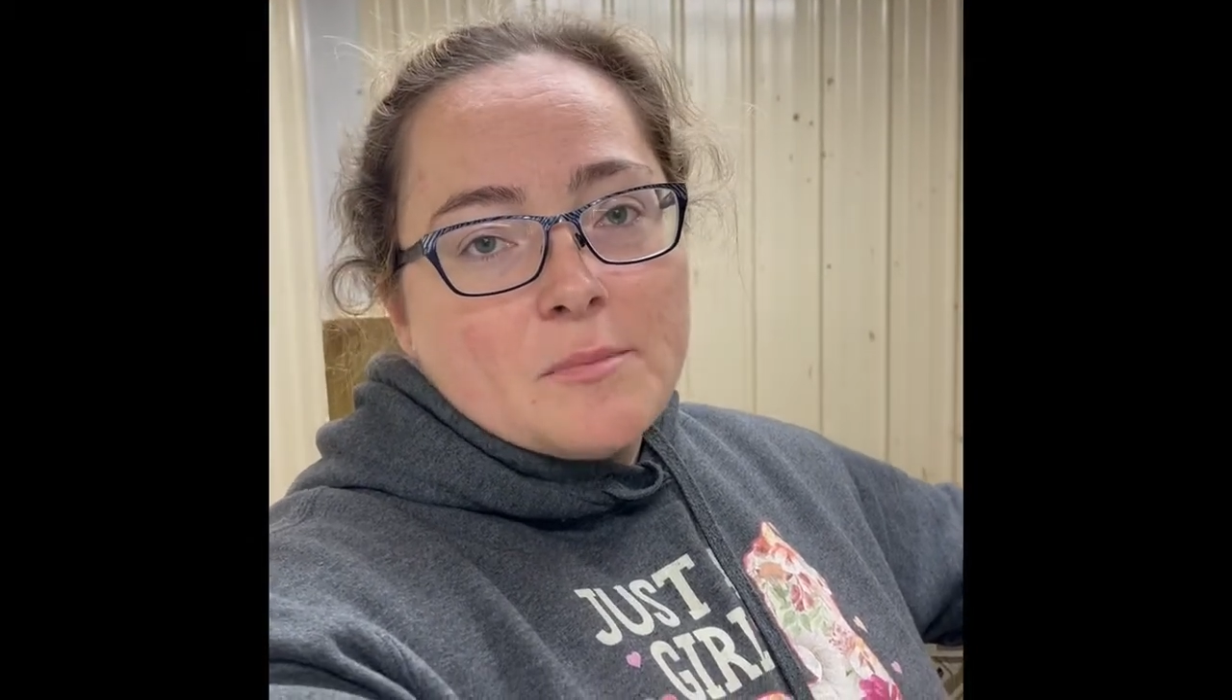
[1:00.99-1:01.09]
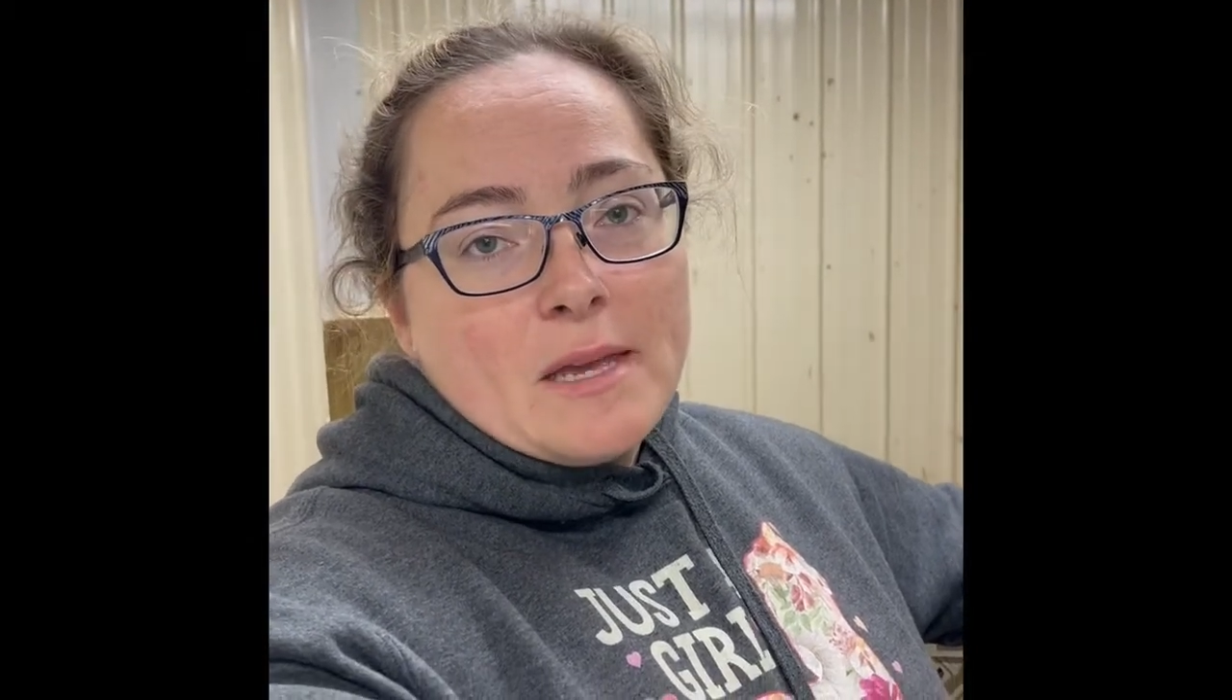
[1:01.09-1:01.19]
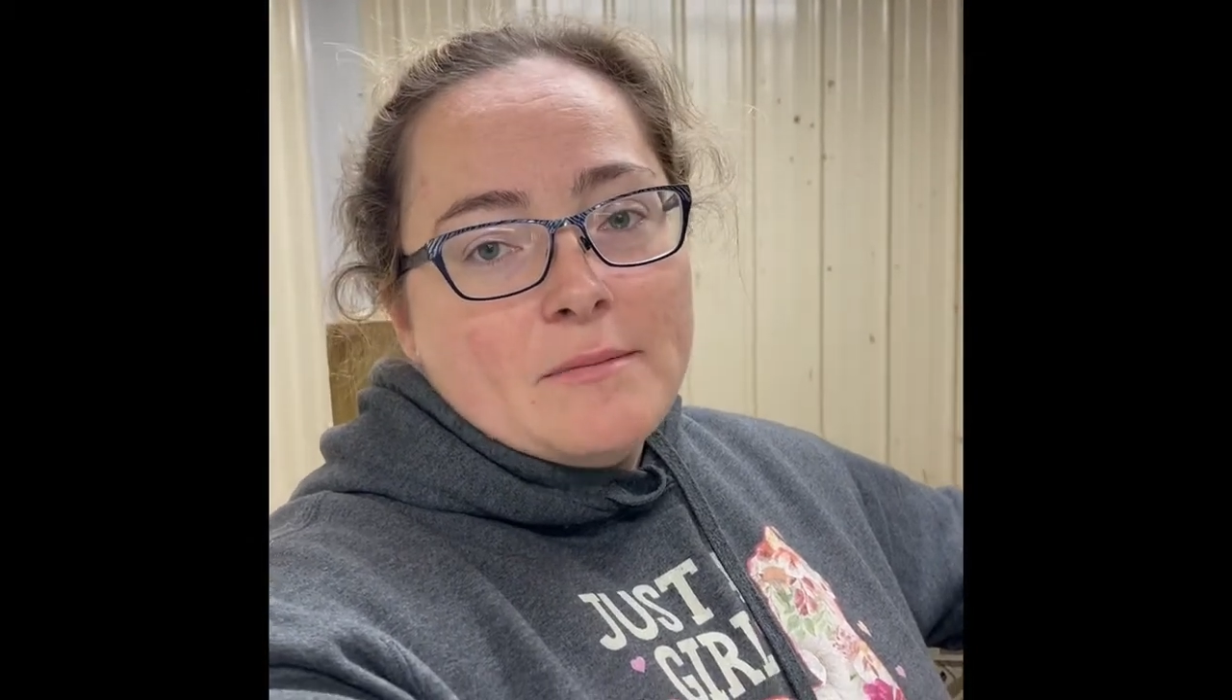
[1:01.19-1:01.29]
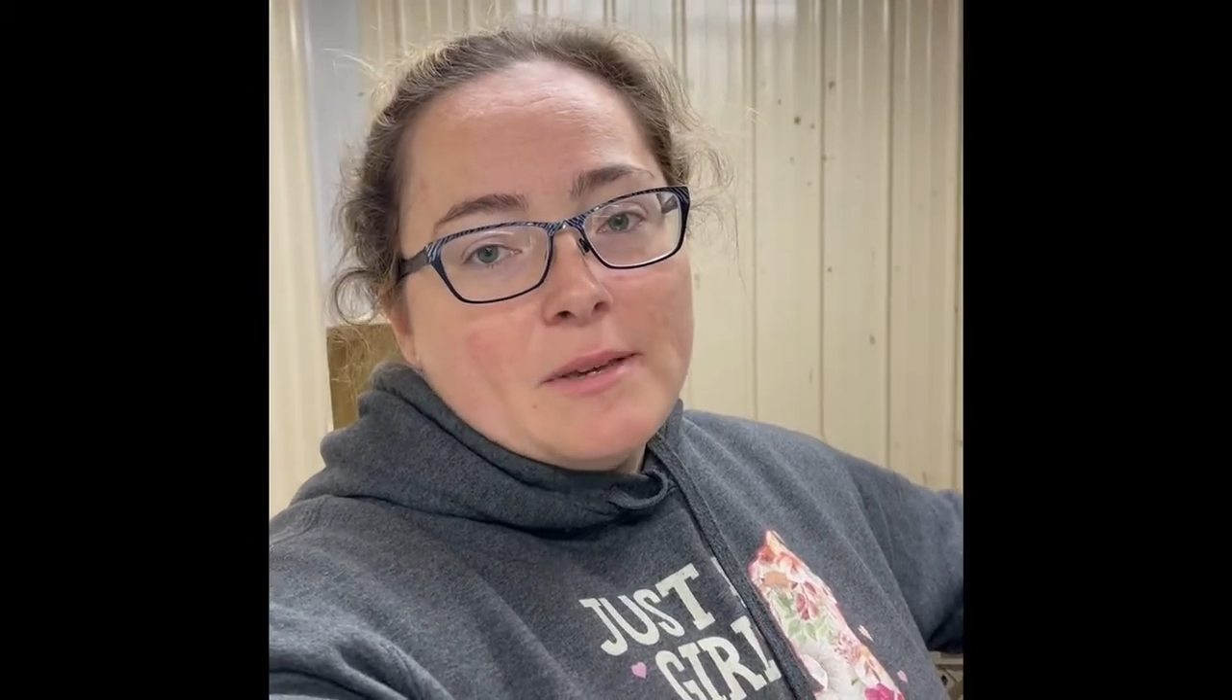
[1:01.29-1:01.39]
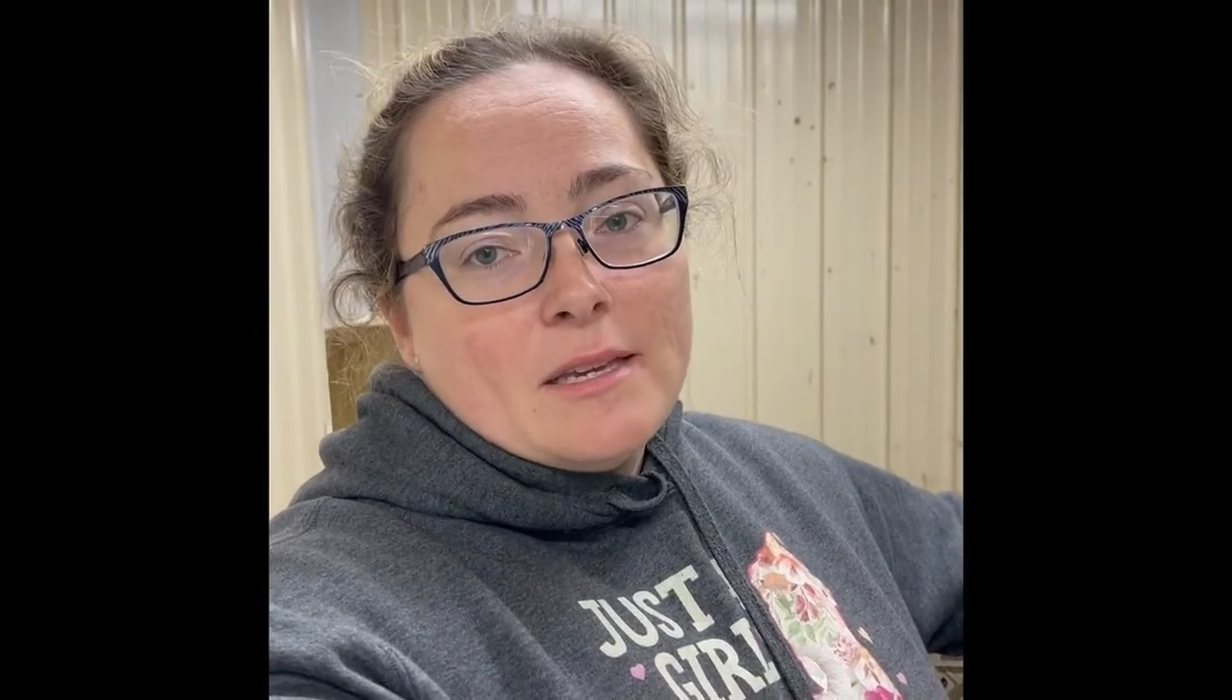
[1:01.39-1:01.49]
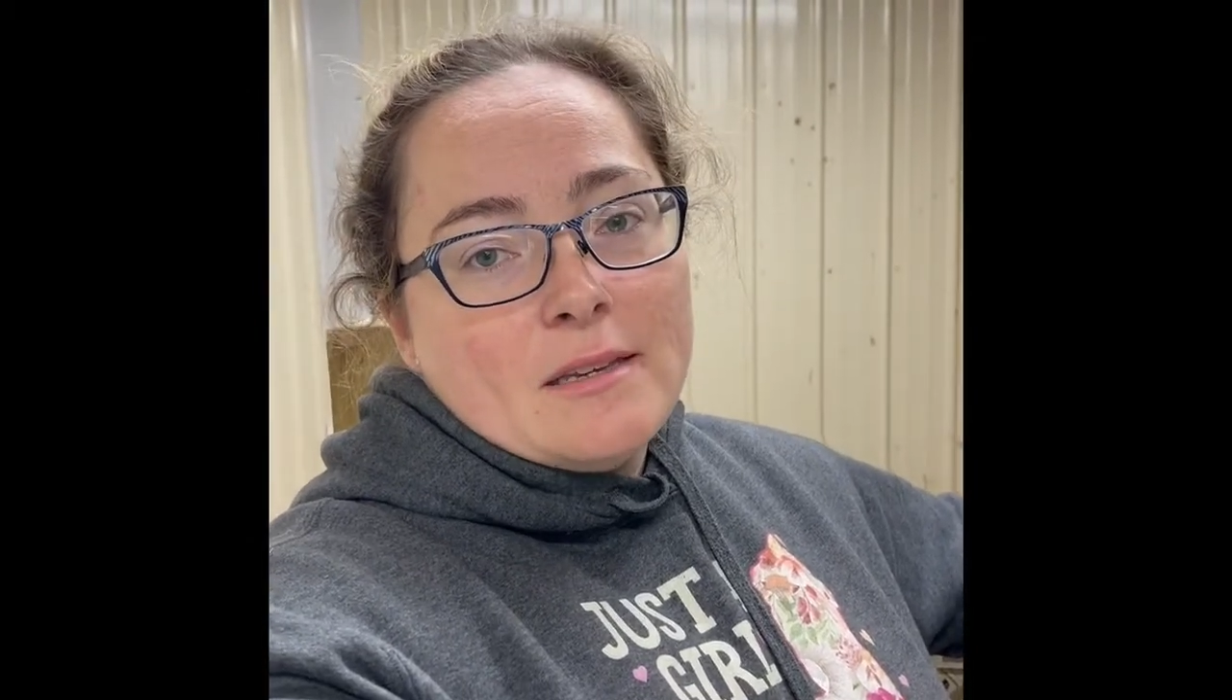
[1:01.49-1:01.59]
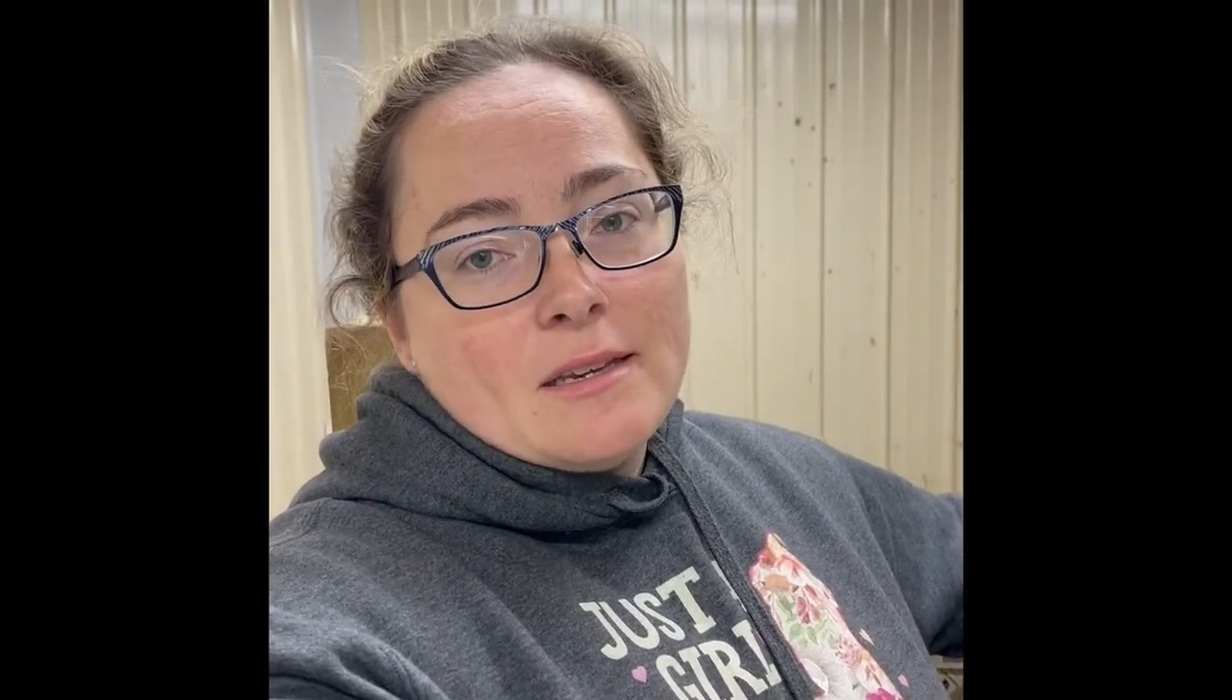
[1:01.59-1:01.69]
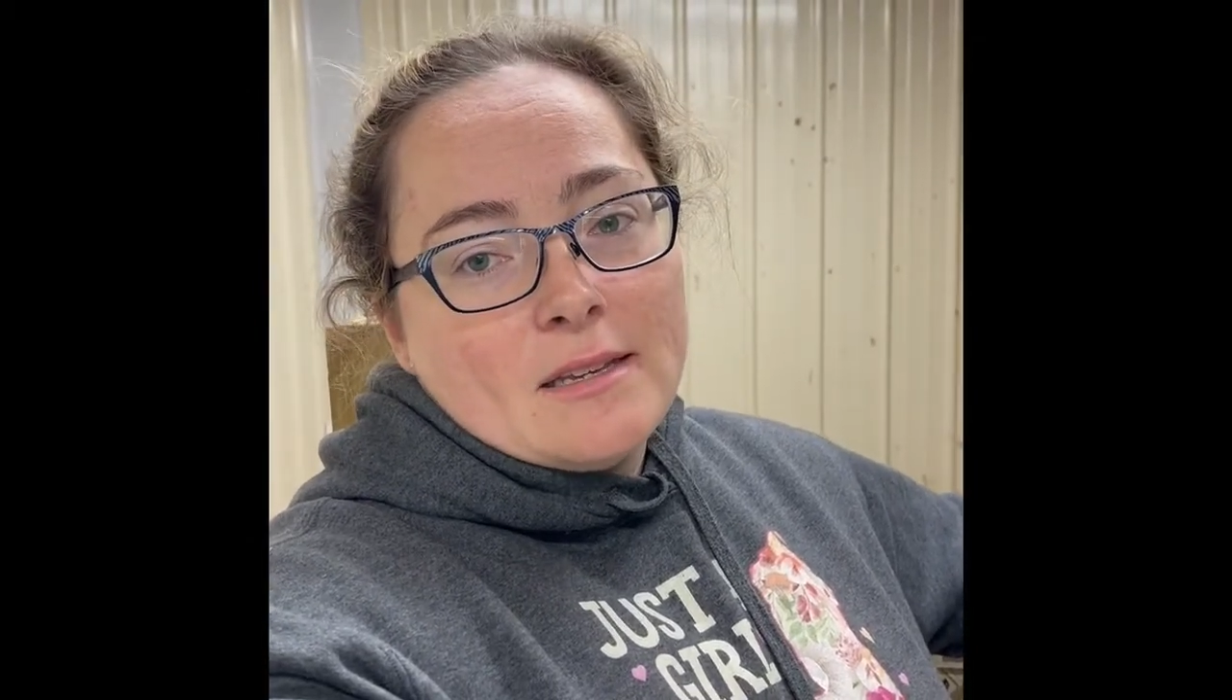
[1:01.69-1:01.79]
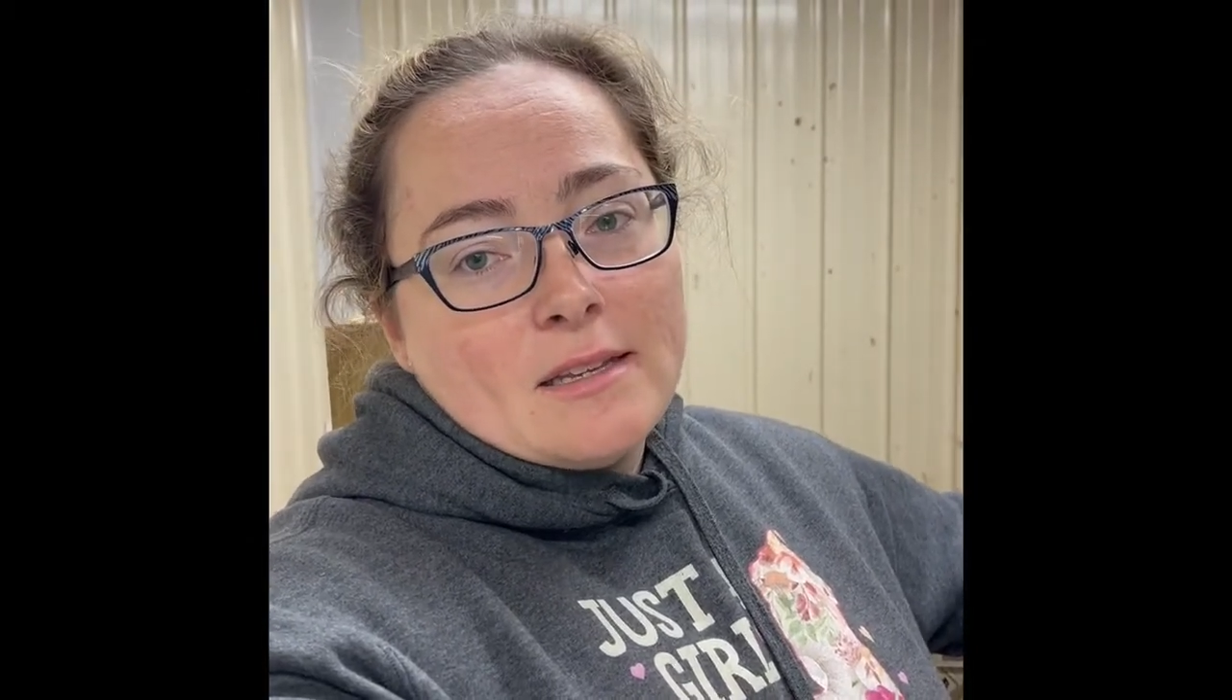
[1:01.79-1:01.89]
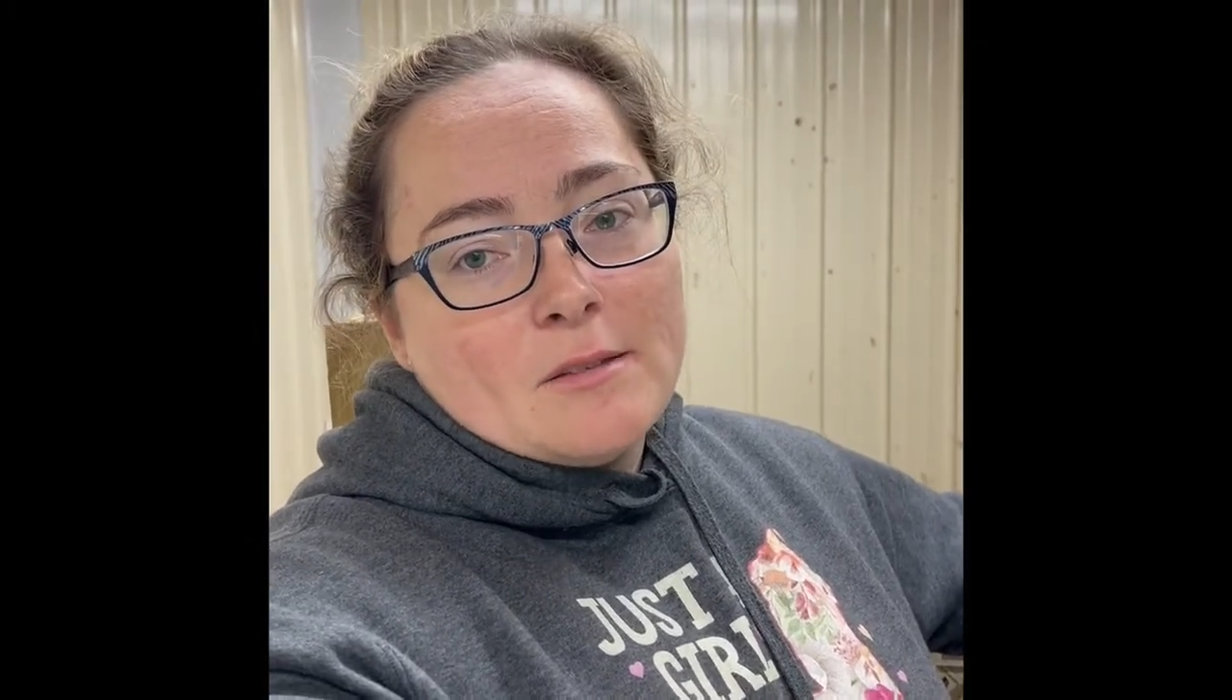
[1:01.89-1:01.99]
baby
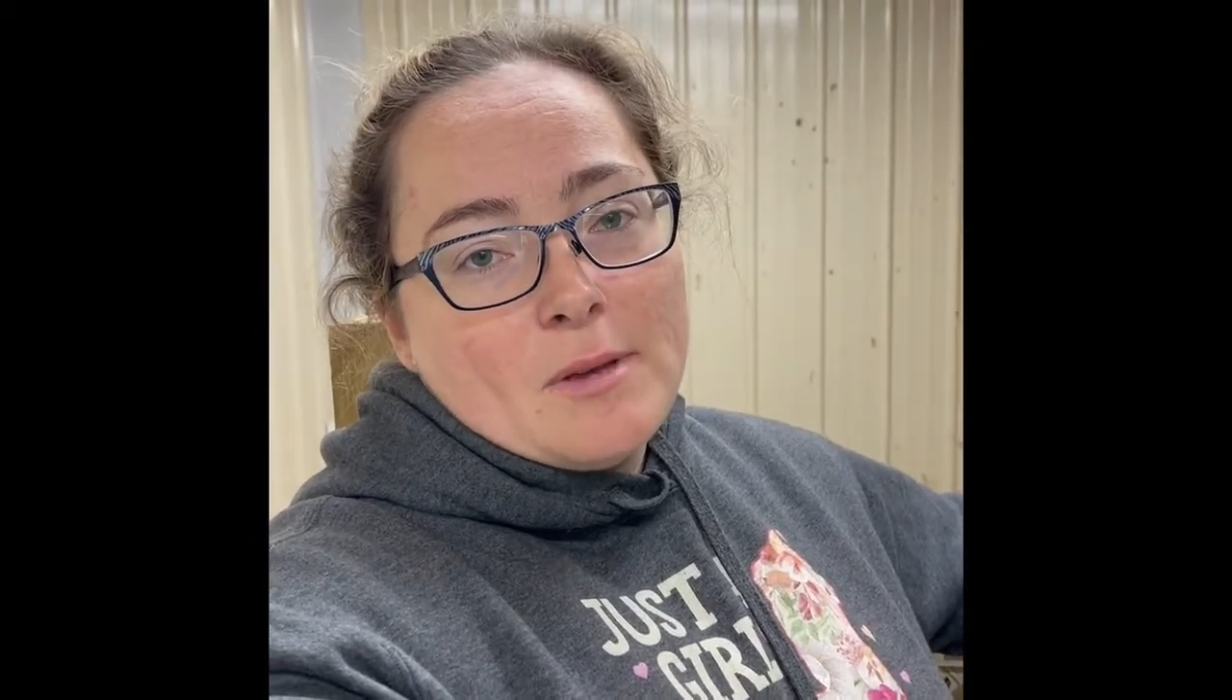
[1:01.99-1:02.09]
and get the